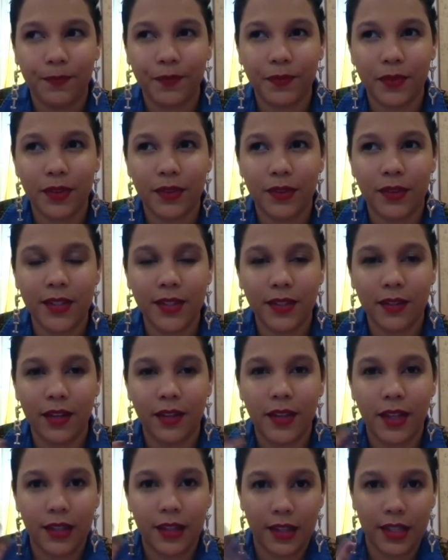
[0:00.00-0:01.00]

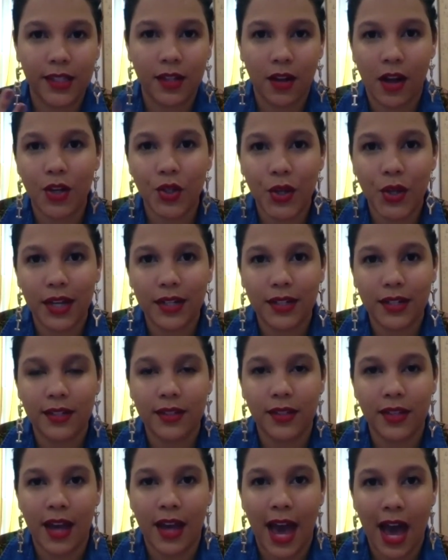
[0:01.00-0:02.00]
this contract
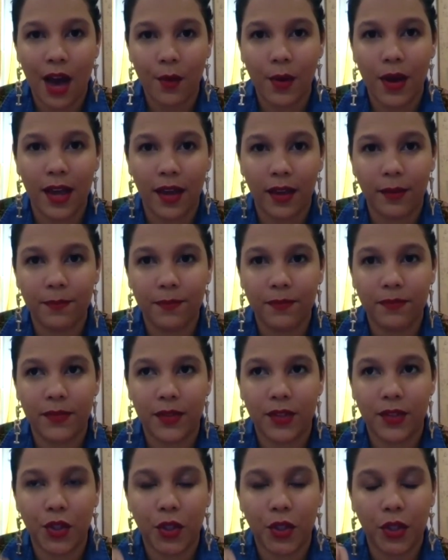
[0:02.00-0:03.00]
is how I
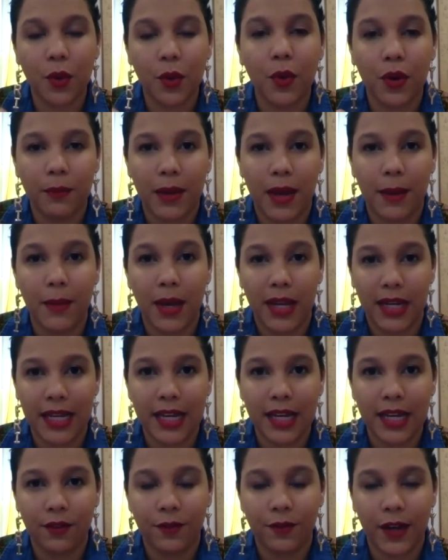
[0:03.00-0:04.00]
secure my
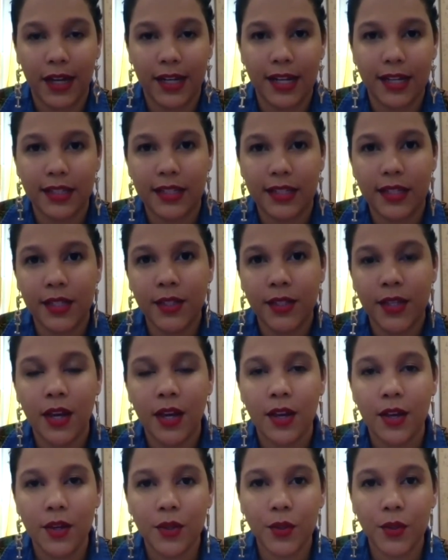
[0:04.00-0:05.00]
money and finances.
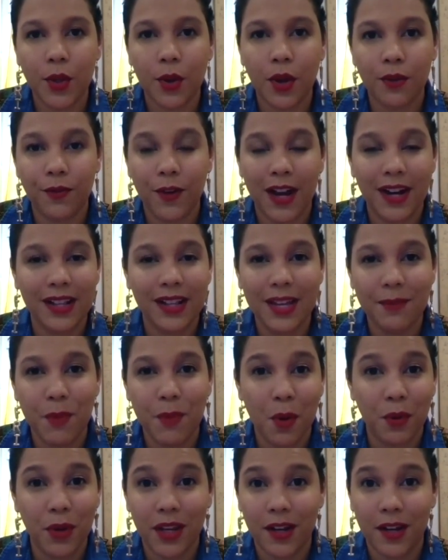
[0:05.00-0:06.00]
So I finally
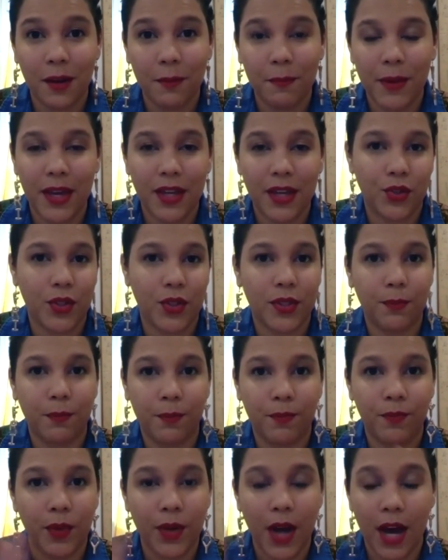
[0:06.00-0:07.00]
ponied up and just
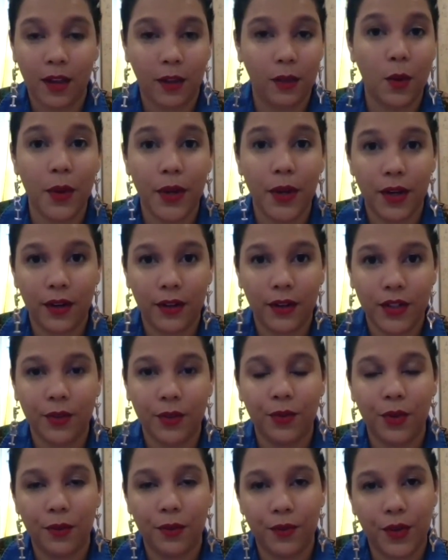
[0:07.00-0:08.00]
got a lawyer to
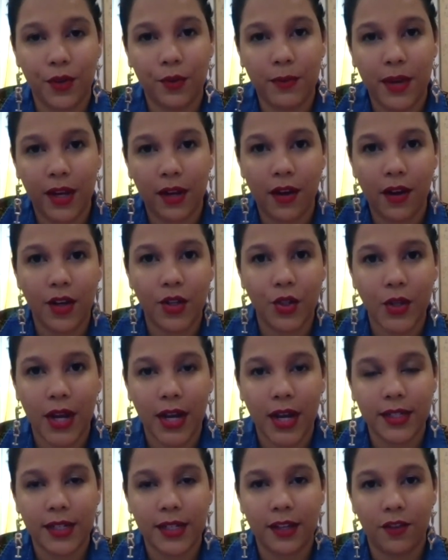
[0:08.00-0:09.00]
review my
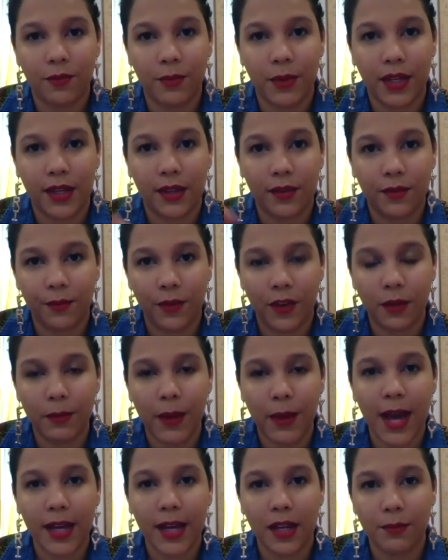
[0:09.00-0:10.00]
contract and give me
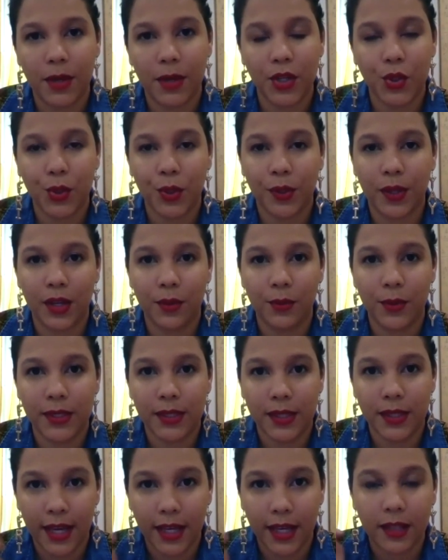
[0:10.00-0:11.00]
feedback and make sure that it was
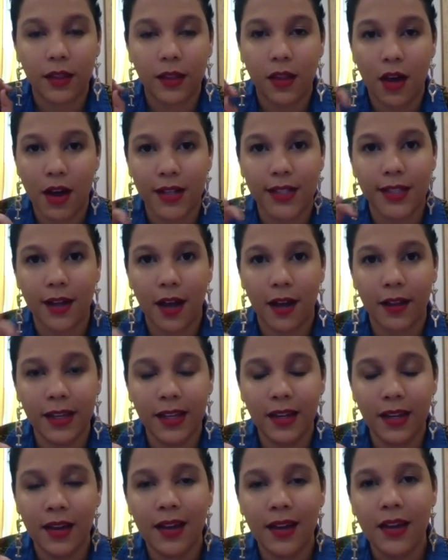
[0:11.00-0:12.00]
like lock
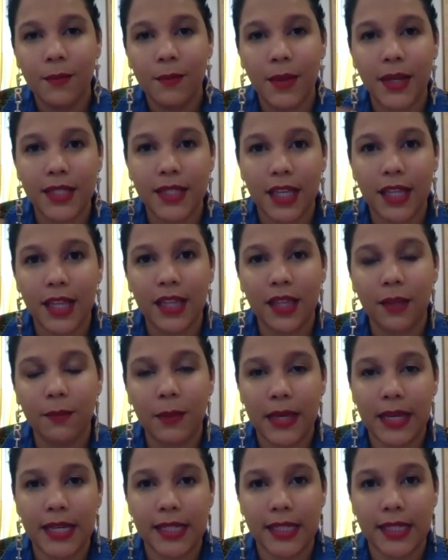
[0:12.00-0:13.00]
solid. Because I think the
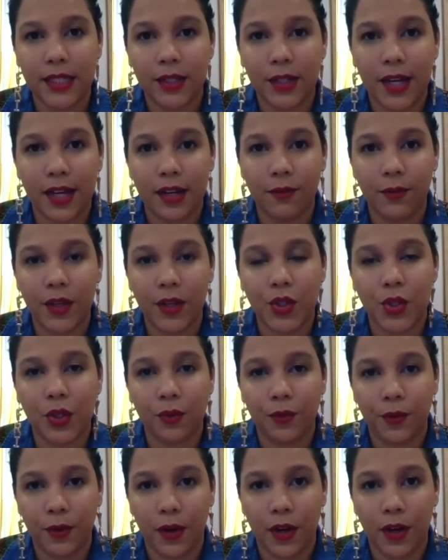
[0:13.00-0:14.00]
biggest kind of issue
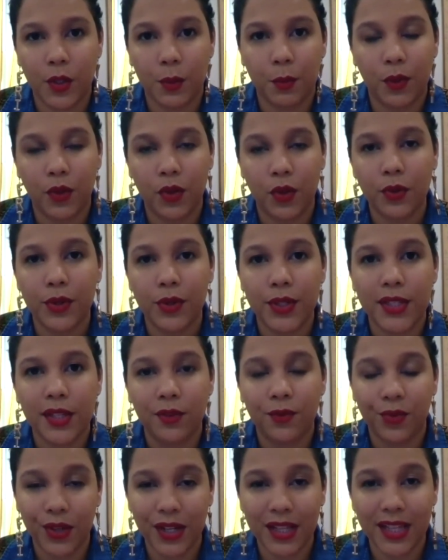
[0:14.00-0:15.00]
for entrepreneurs and
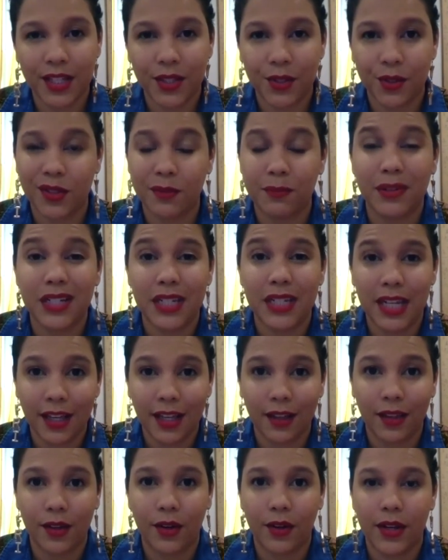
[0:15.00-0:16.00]
freelancers in
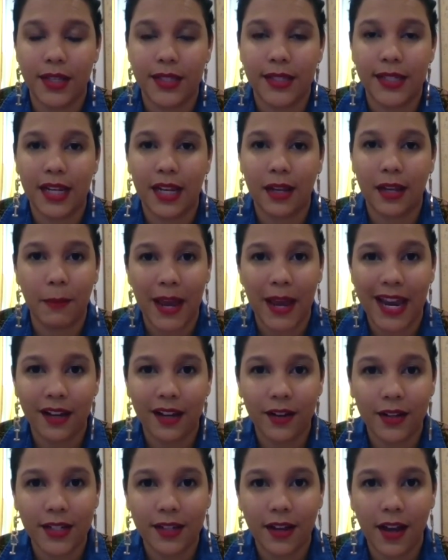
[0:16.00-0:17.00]
particular is getting paid
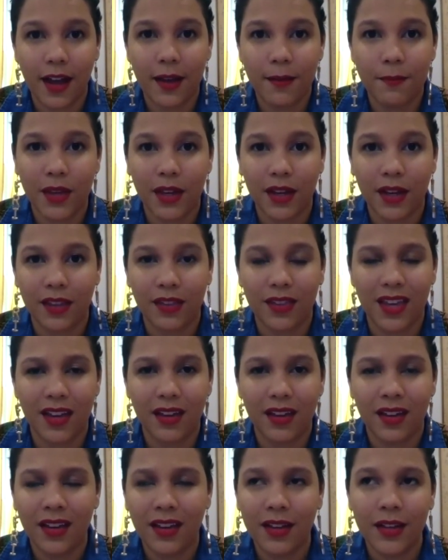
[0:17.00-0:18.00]
on time. Like, I think
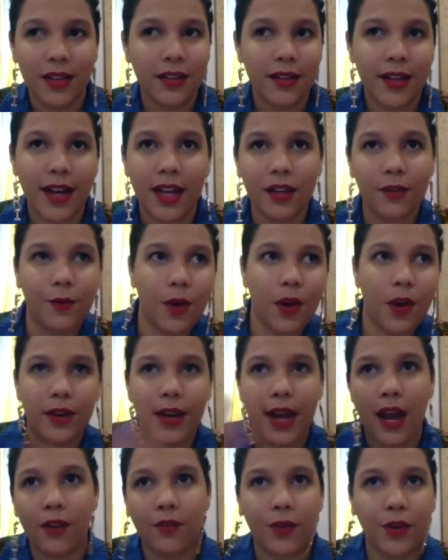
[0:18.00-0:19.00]
kind of on
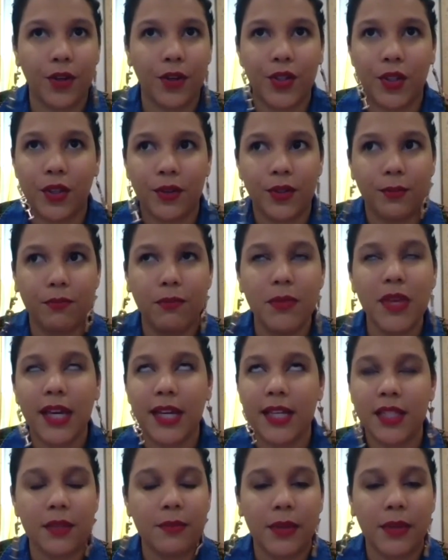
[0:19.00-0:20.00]
average, there's
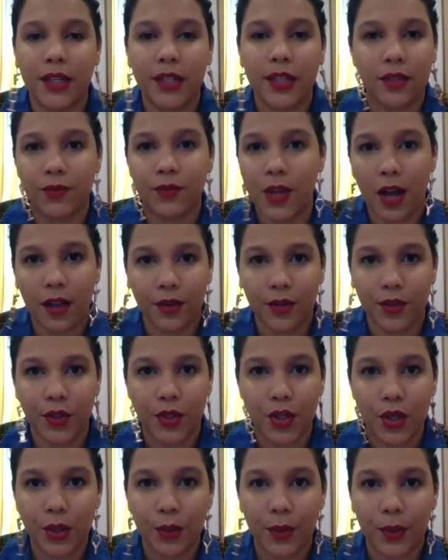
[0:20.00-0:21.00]
millions and millions of dollars
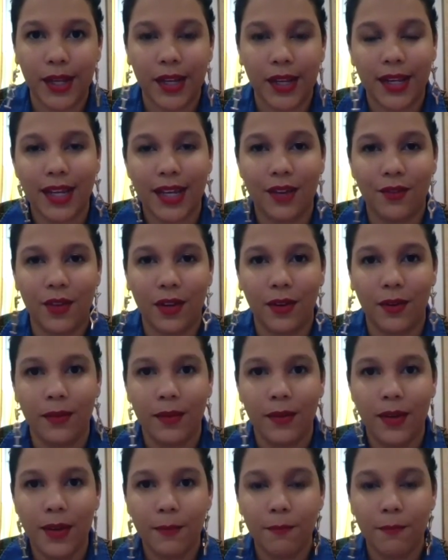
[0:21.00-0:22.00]
due at any given
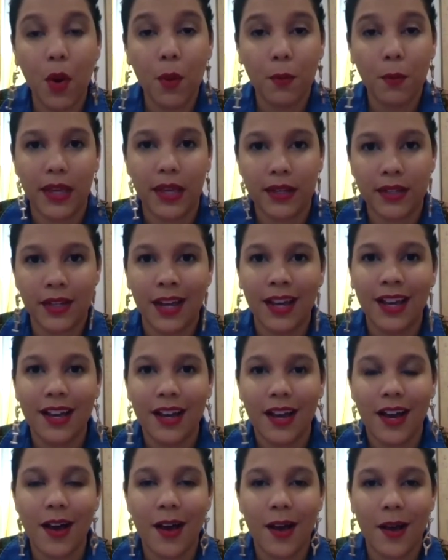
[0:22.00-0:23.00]
moment
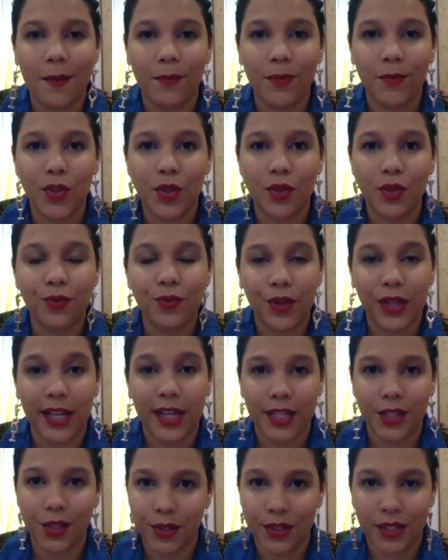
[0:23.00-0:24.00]
to
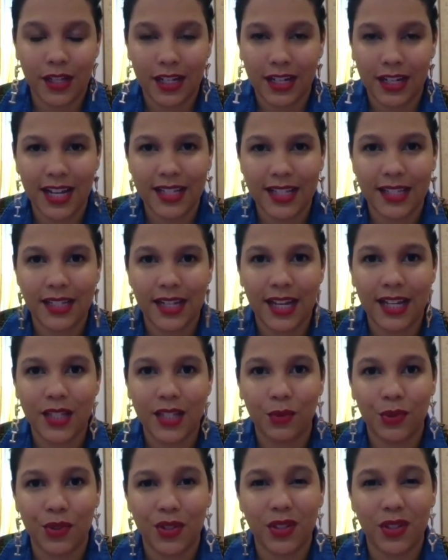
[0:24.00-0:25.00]
freelancers in the United States,
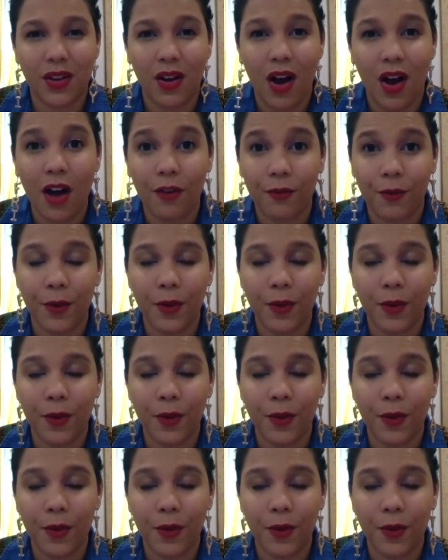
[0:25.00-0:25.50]
which is awful